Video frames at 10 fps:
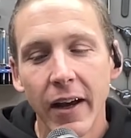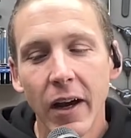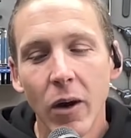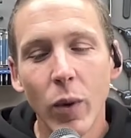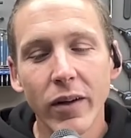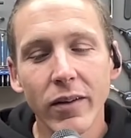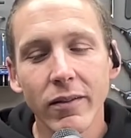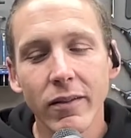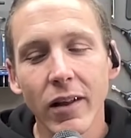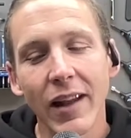Will,
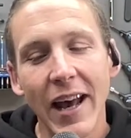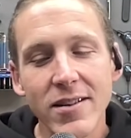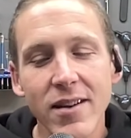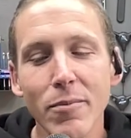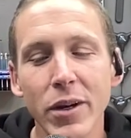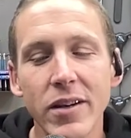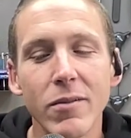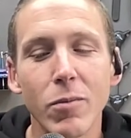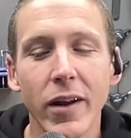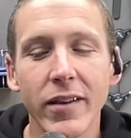the last time we
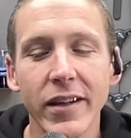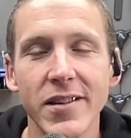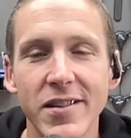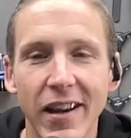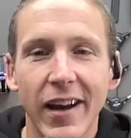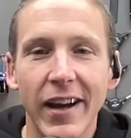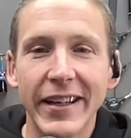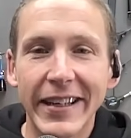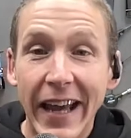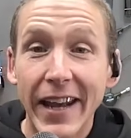did one of these
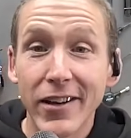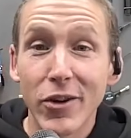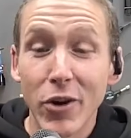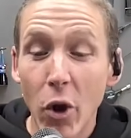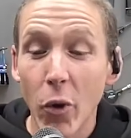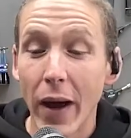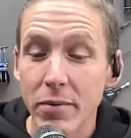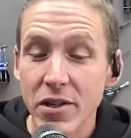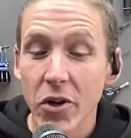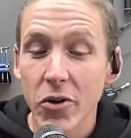getting to know
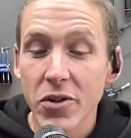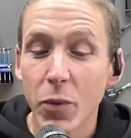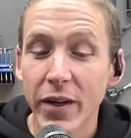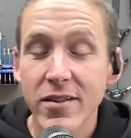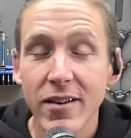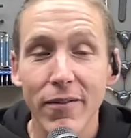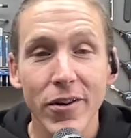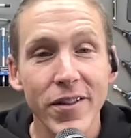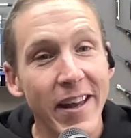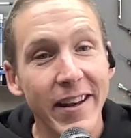episodes, we
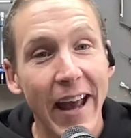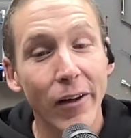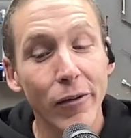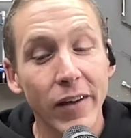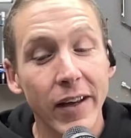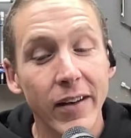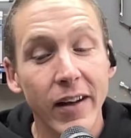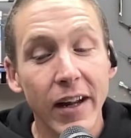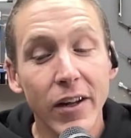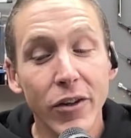discovered that Alvin
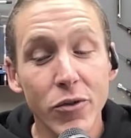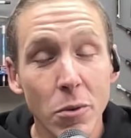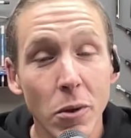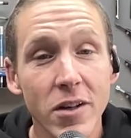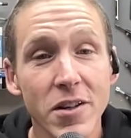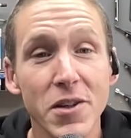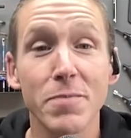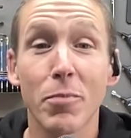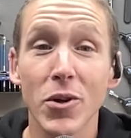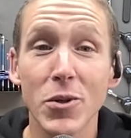used to work as a
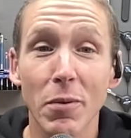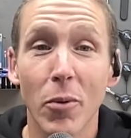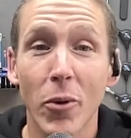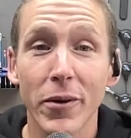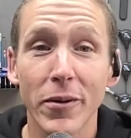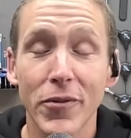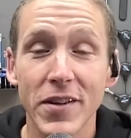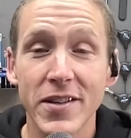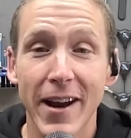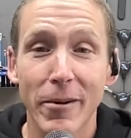sports reporter for the
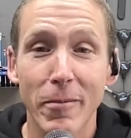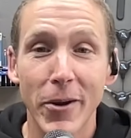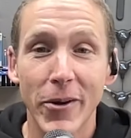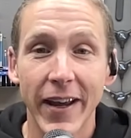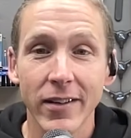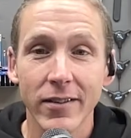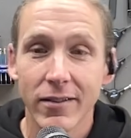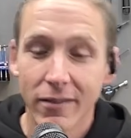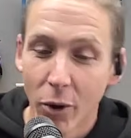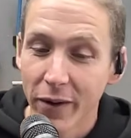Sacramento Kings.
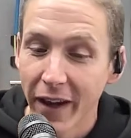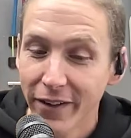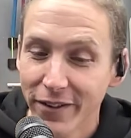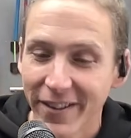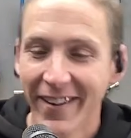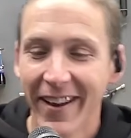Go Kings!